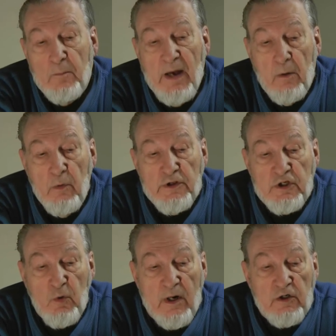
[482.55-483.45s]
But with a
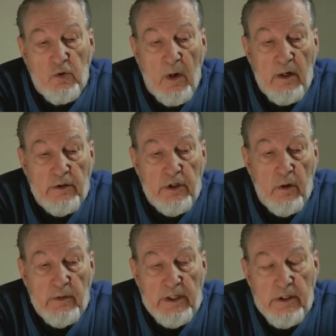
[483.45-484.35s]
square-square, you
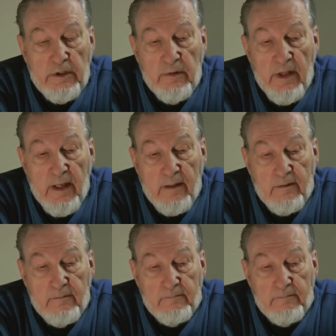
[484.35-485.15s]
don't need to do that.